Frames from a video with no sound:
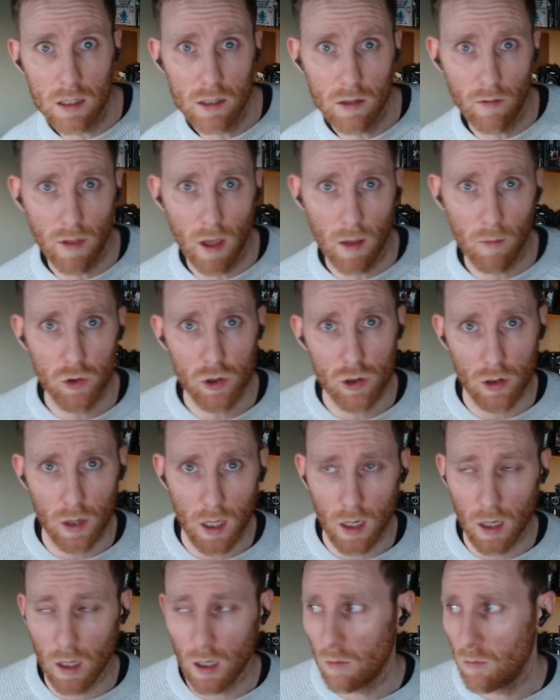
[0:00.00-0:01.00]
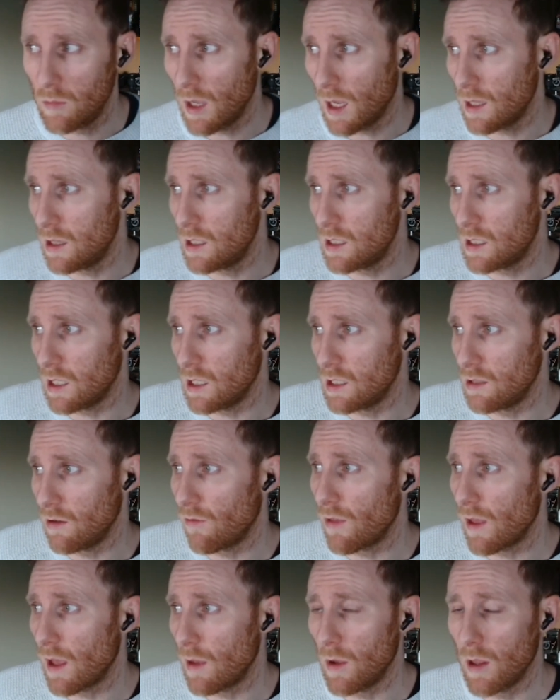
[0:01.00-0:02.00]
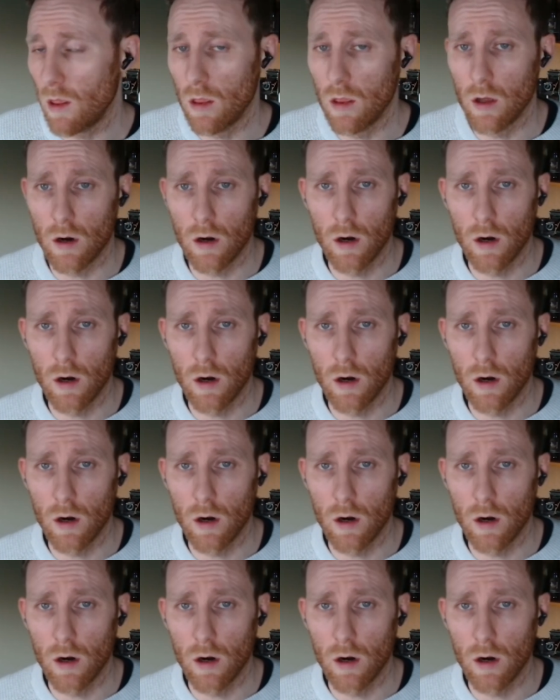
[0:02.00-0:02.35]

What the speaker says: of them training, behind the scenes of them in